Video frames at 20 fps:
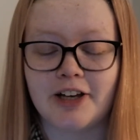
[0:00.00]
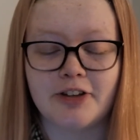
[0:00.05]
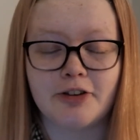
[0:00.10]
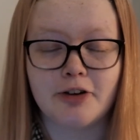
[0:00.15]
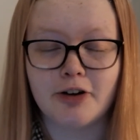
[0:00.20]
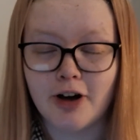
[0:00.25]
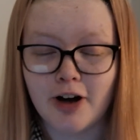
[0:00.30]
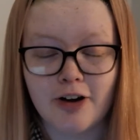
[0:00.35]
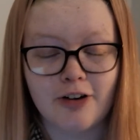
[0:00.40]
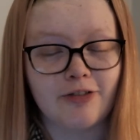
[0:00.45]
You
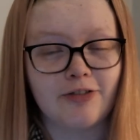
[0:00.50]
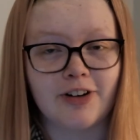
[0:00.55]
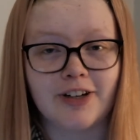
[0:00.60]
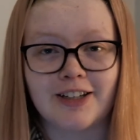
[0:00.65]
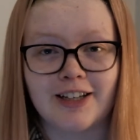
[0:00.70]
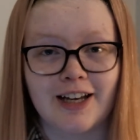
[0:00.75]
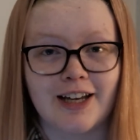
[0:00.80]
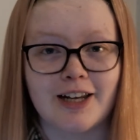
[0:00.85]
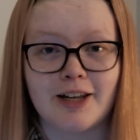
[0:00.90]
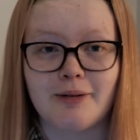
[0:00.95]
can't find
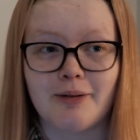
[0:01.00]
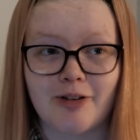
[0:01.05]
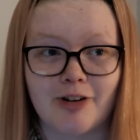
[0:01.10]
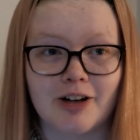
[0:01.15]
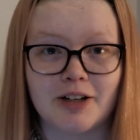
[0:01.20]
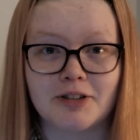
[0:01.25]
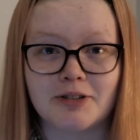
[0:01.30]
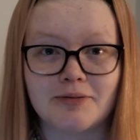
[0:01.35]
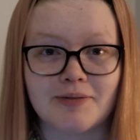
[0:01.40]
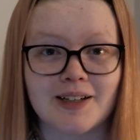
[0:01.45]
it anywhere
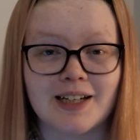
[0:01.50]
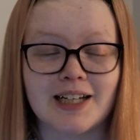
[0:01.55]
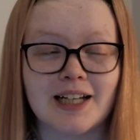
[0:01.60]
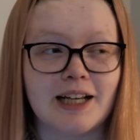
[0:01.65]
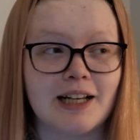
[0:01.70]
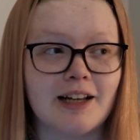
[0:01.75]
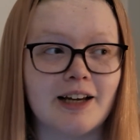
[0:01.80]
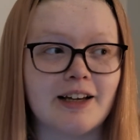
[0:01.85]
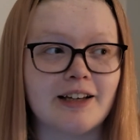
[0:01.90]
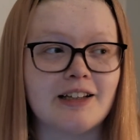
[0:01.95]
else really.
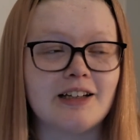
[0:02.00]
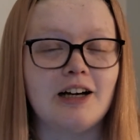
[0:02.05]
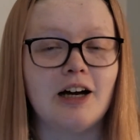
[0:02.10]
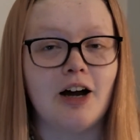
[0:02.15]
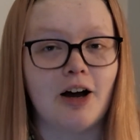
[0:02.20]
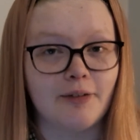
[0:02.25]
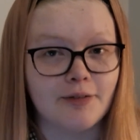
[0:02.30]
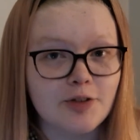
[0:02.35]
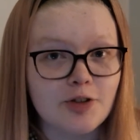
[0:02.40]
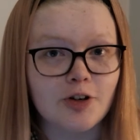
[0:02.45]
Like,
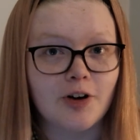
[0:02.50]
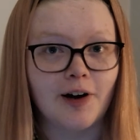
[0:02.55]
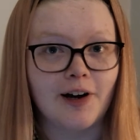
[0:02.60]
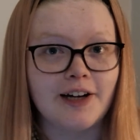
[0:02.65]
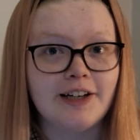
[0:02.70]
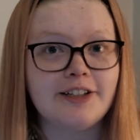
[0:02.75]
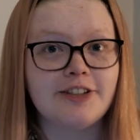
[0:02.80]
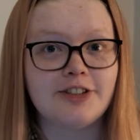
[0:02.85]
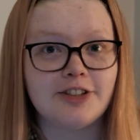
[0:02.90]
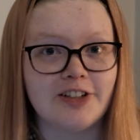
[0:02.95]
I've
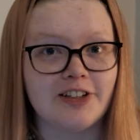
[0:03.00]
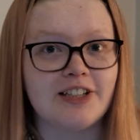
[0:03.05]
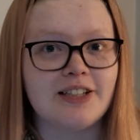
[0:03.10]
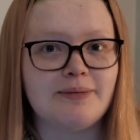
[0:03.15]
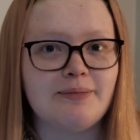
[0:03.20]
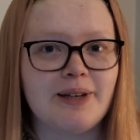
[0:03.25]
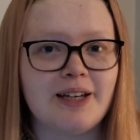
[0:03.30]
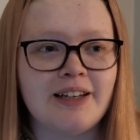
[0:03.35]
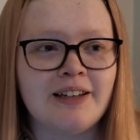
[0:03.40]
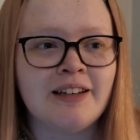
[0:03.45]
tried, trust
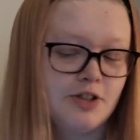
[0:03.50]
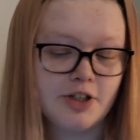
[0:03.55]
me.